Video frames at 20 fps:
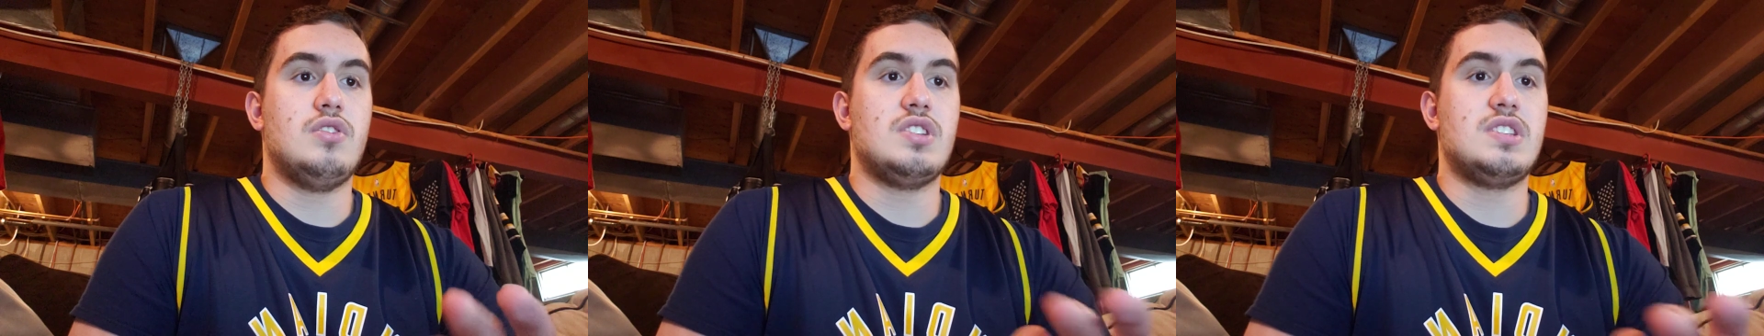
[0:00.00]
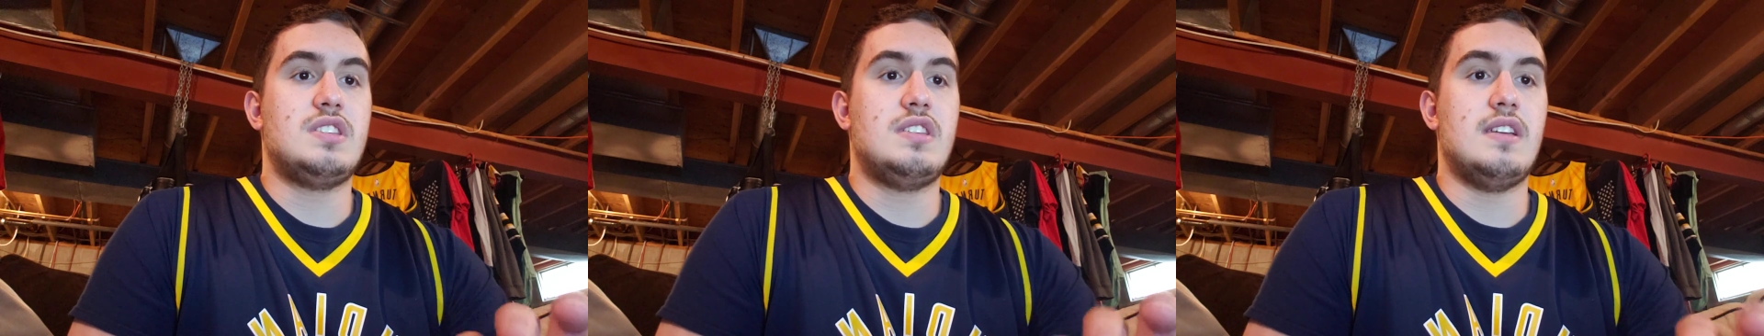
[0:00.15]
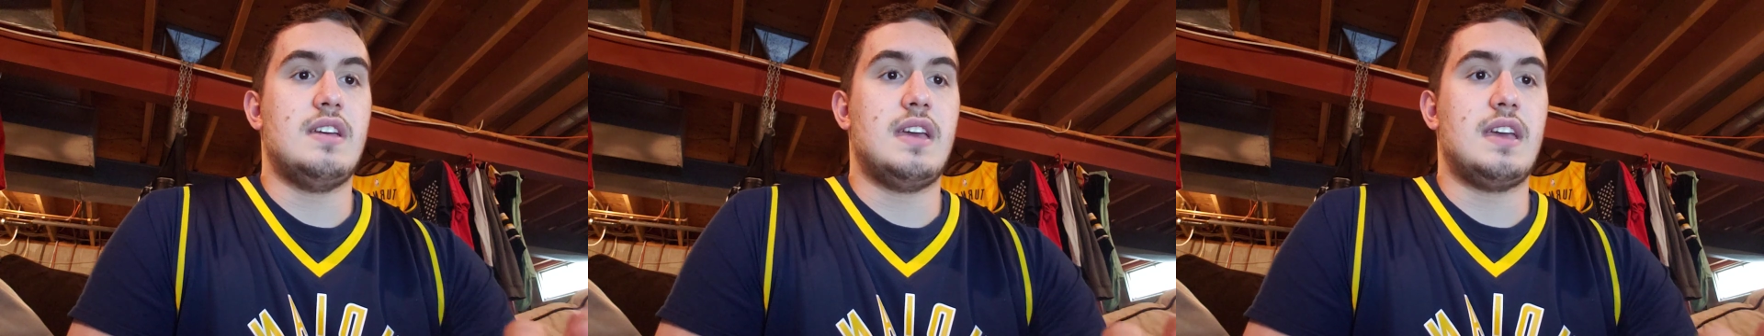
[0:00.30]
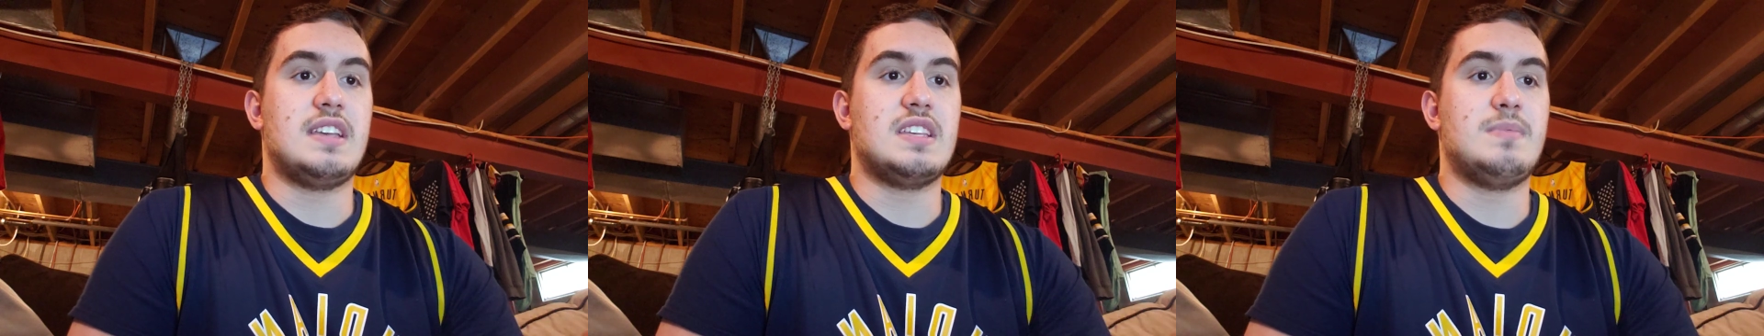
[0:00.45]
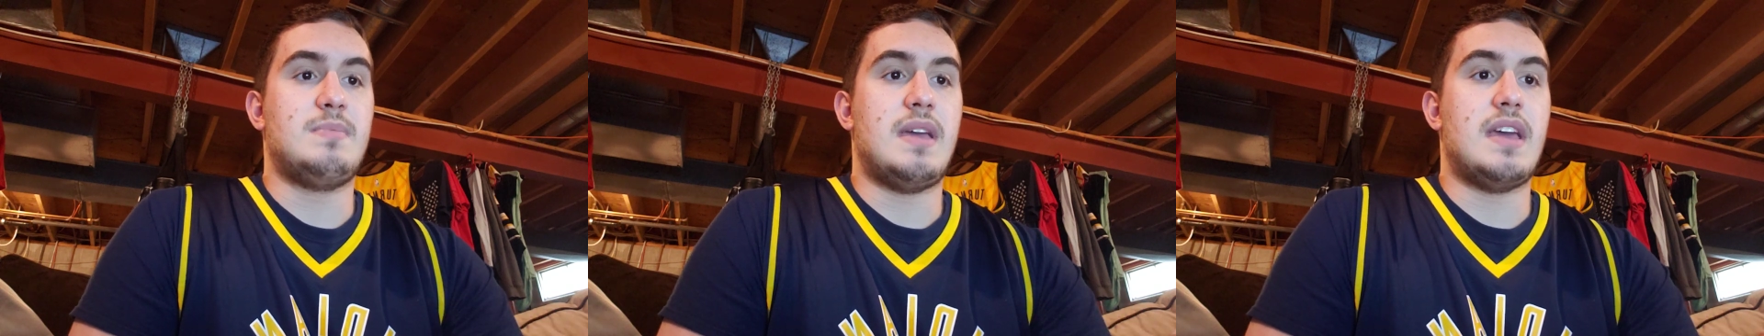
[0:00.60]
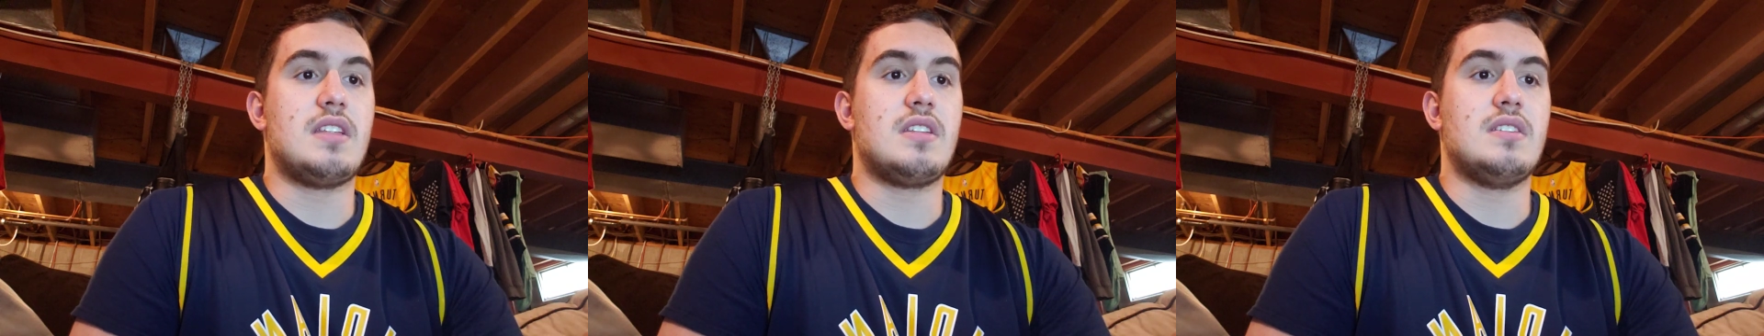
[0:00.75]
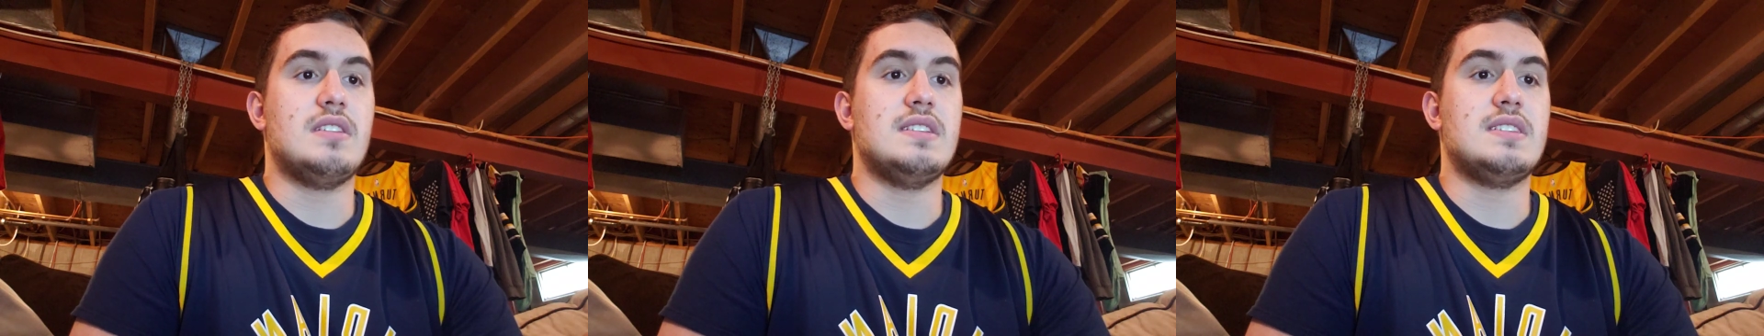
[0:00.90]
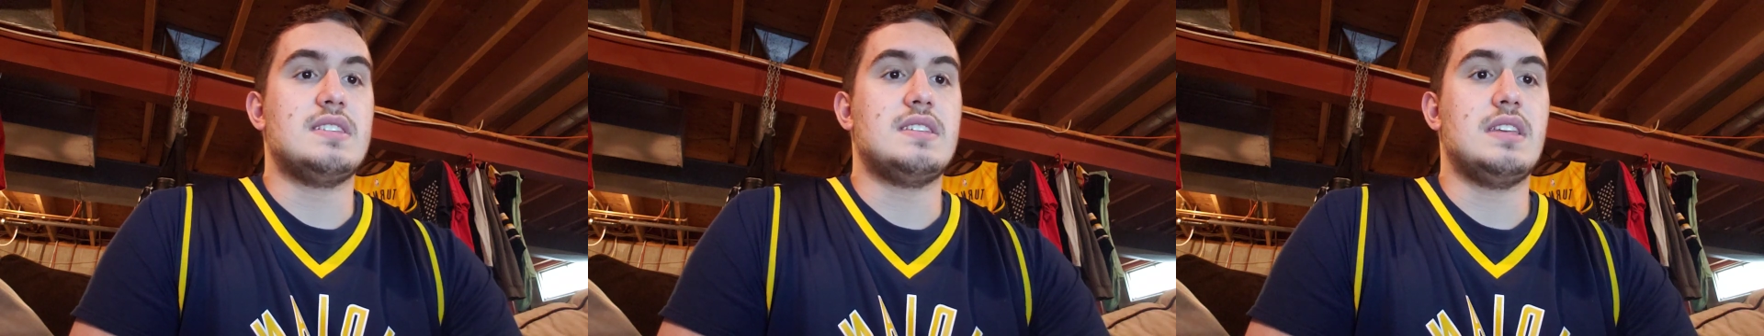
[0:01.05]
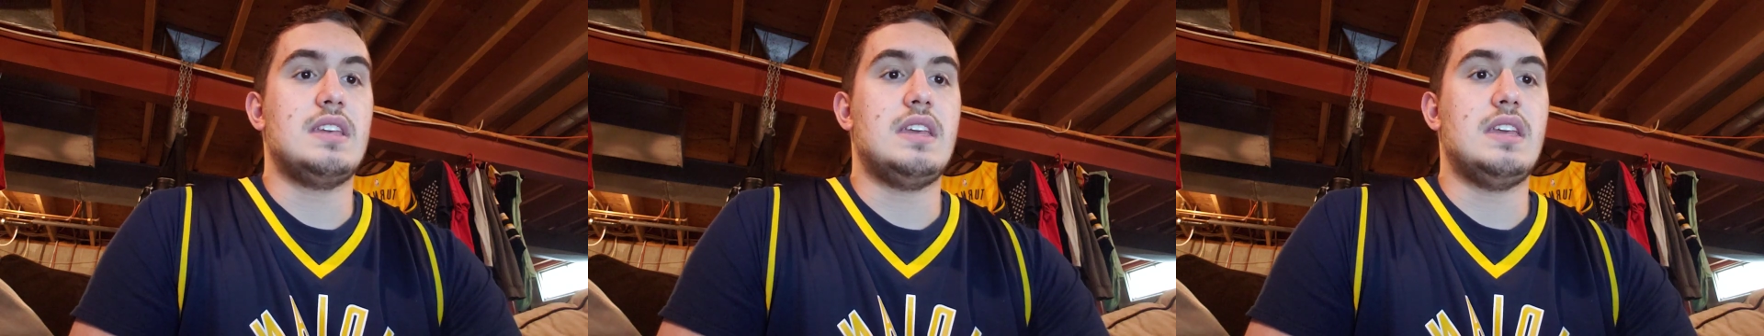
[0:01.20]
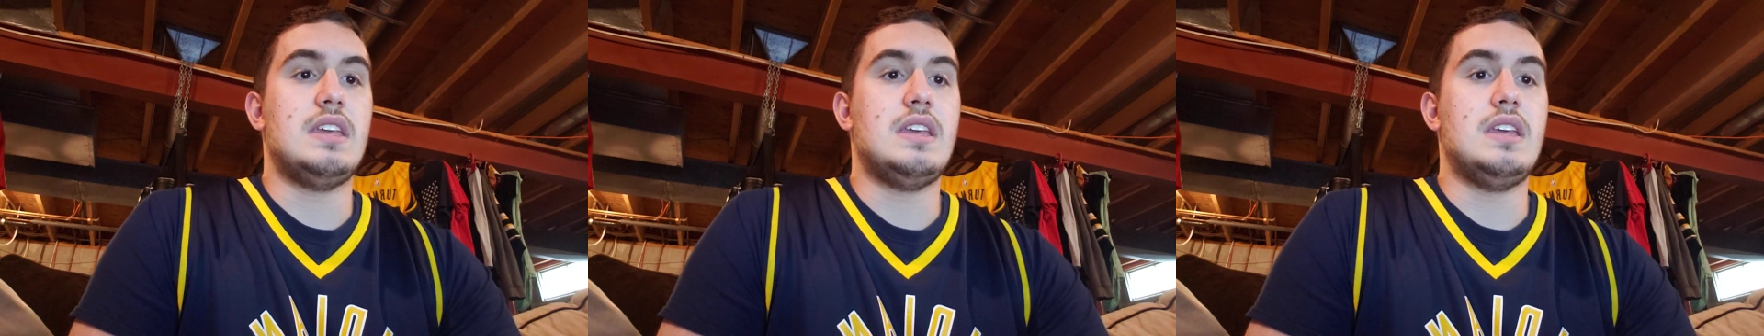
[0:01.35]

just to expand on this